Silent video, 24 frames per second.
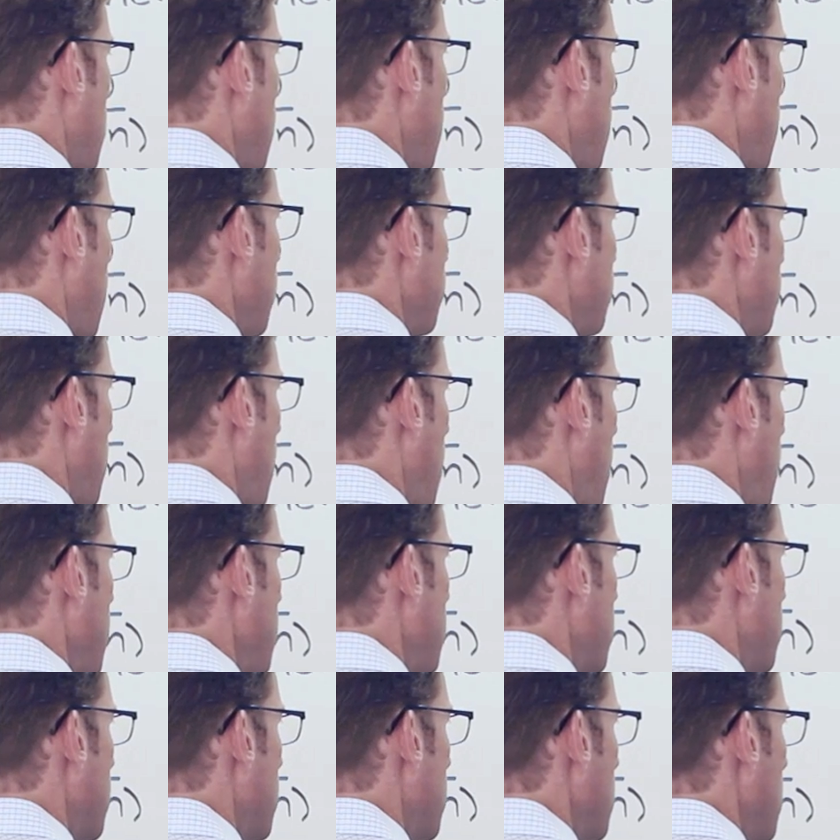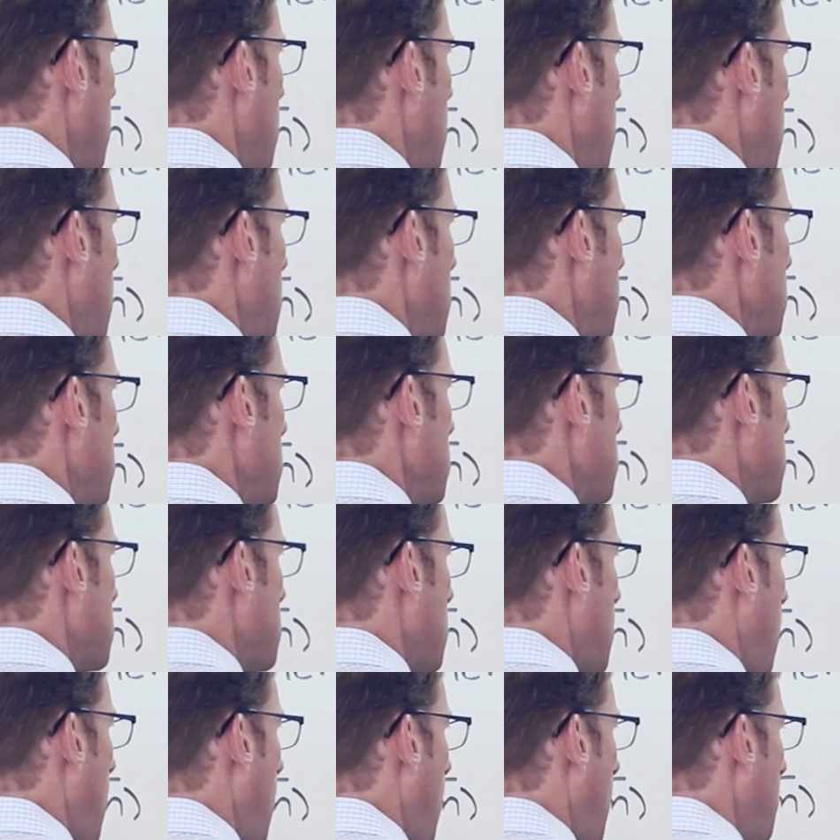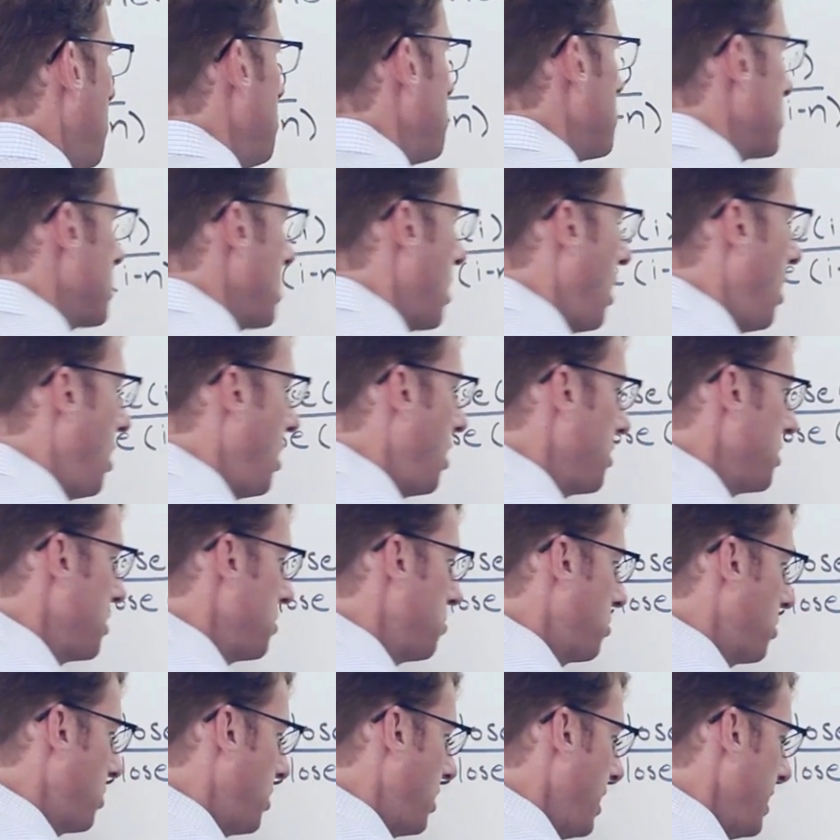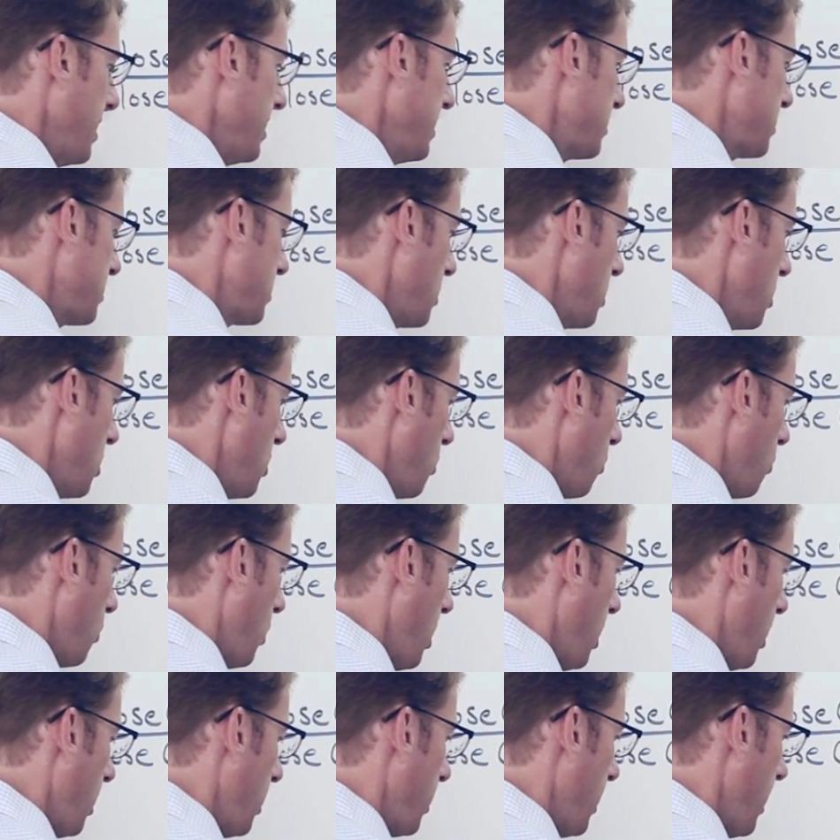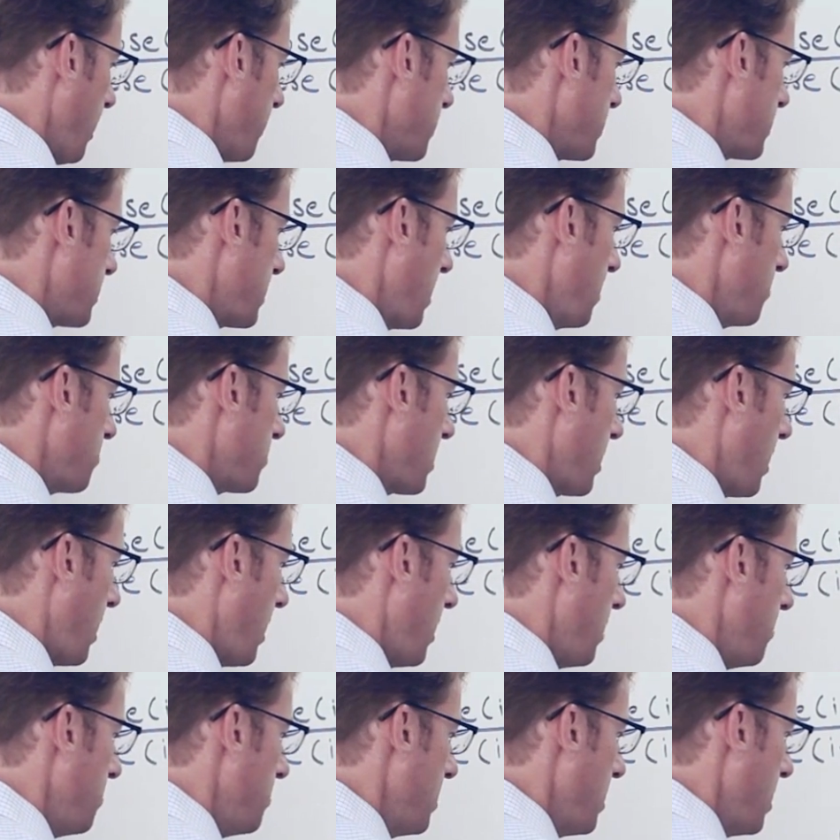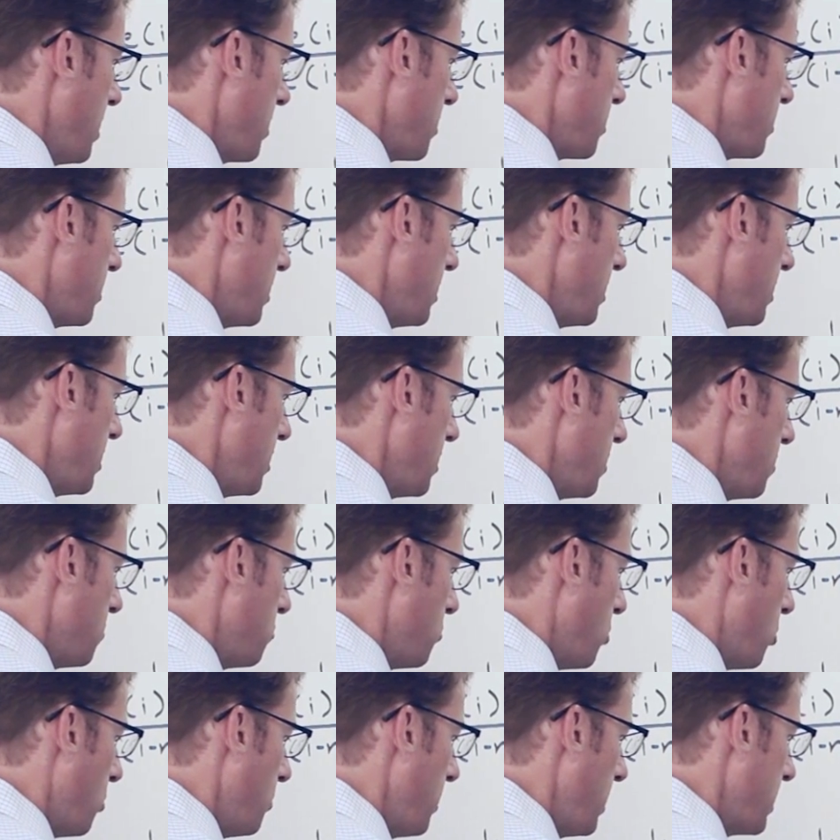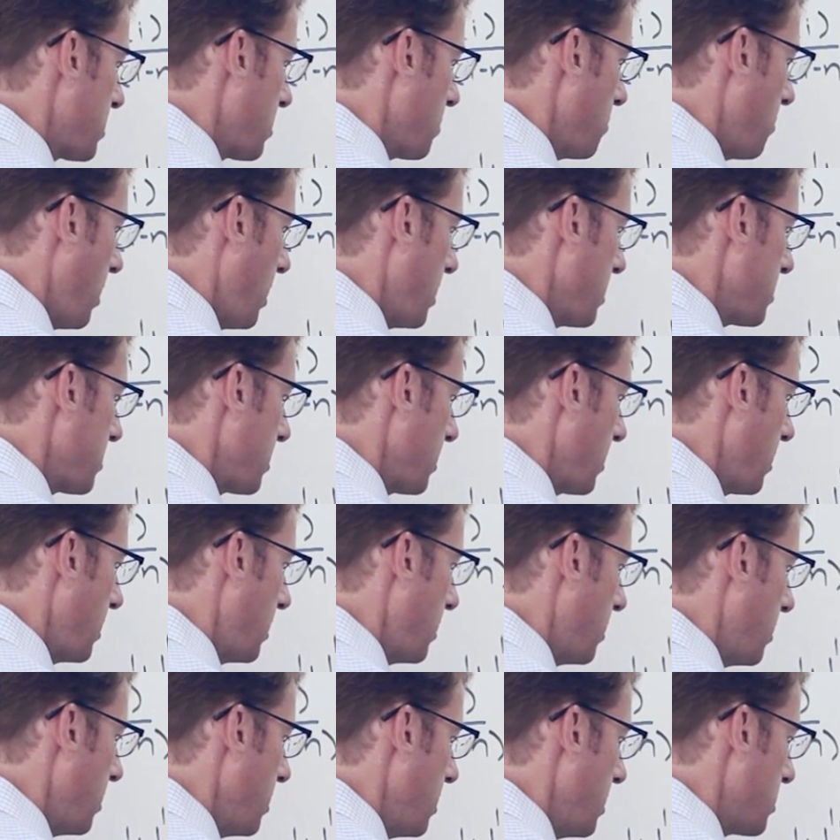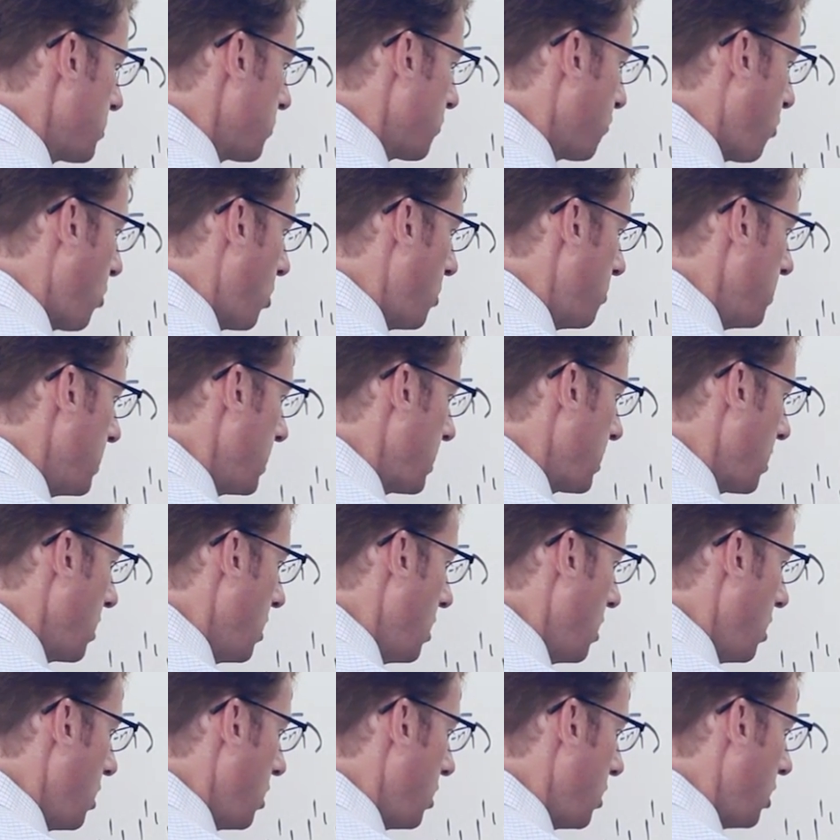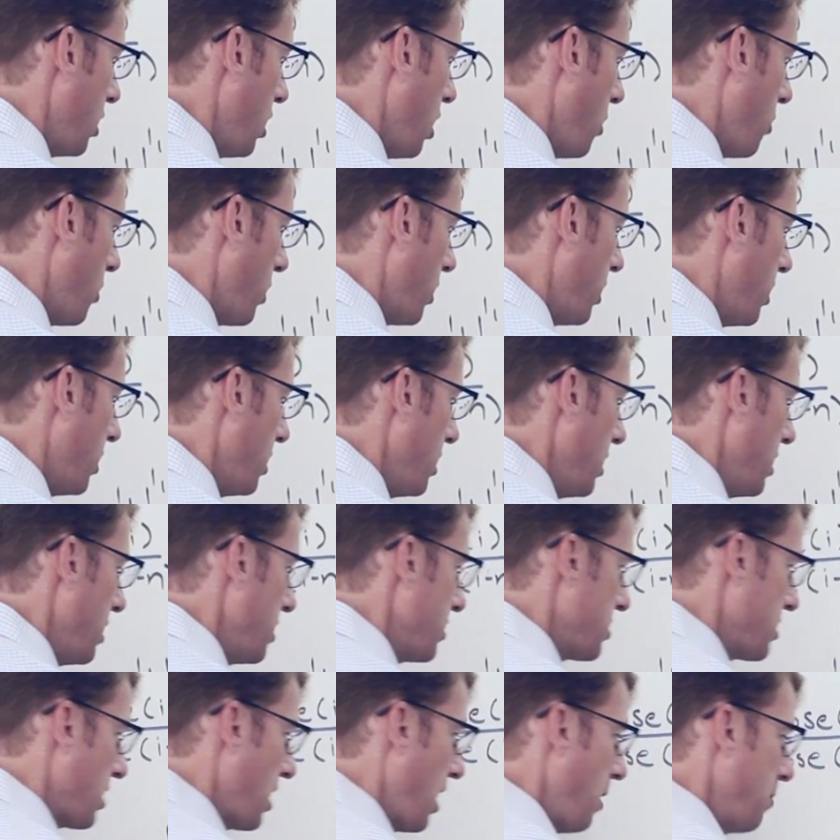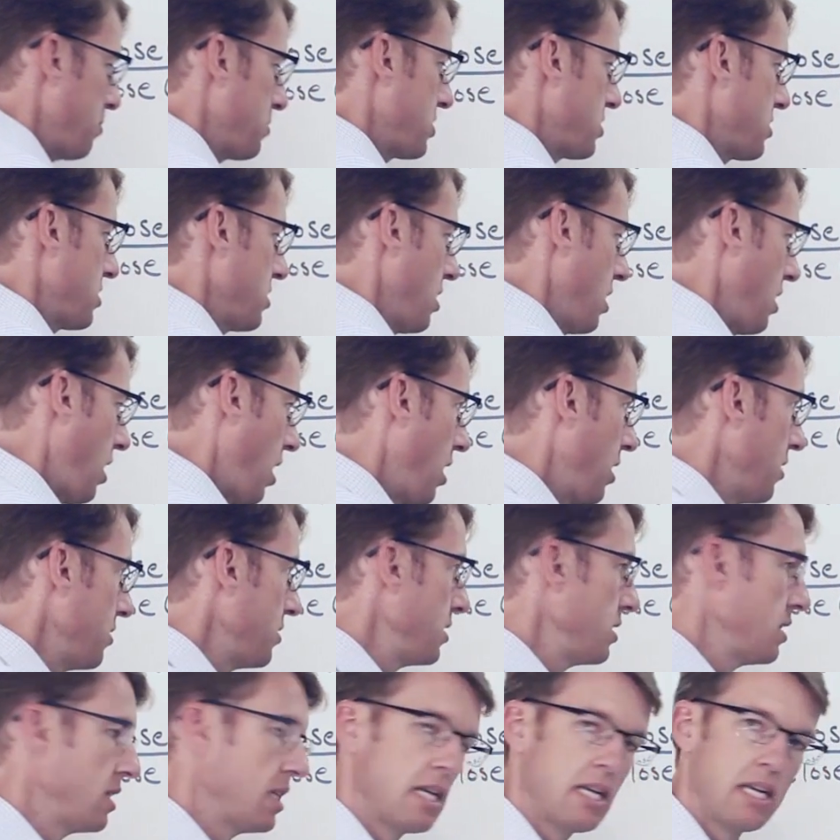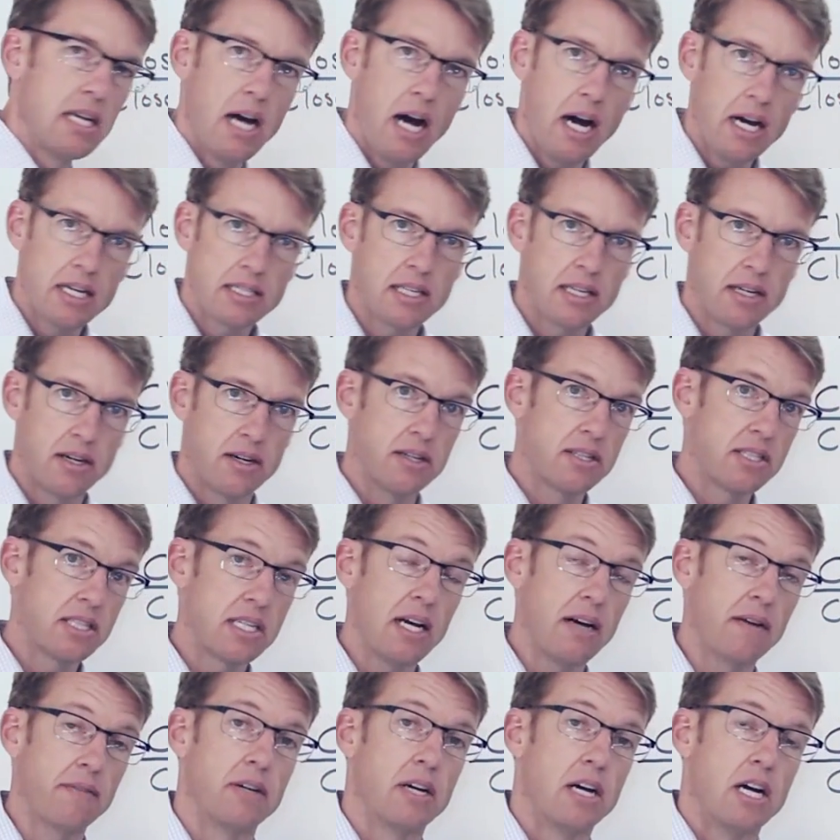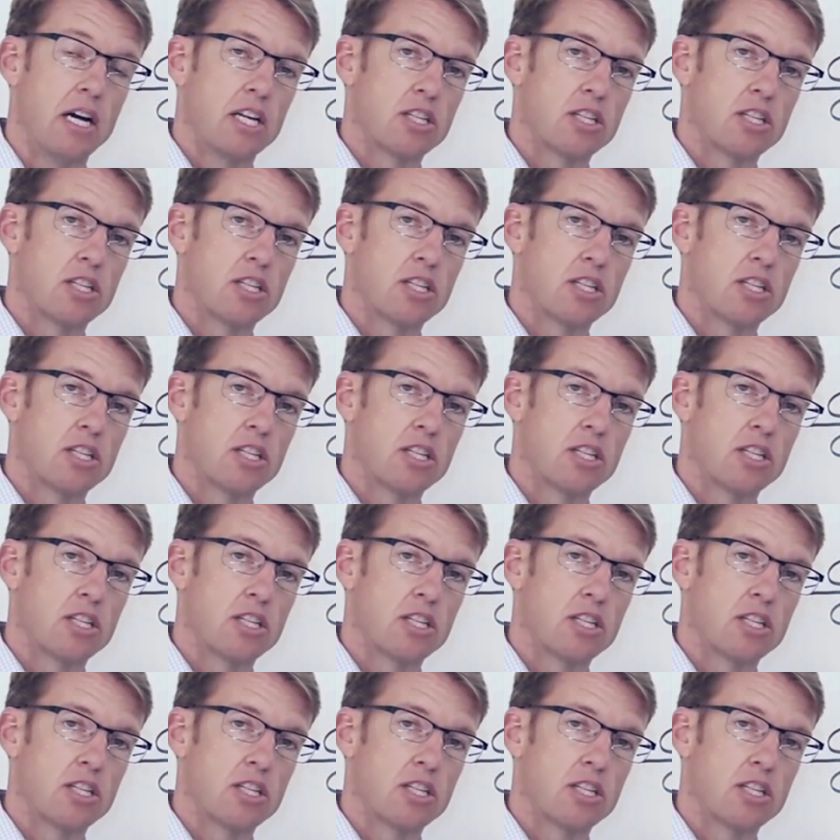I have higher tops on the price, while at the same time, the momentum oscillator is forming lower tops on the oscillator itself.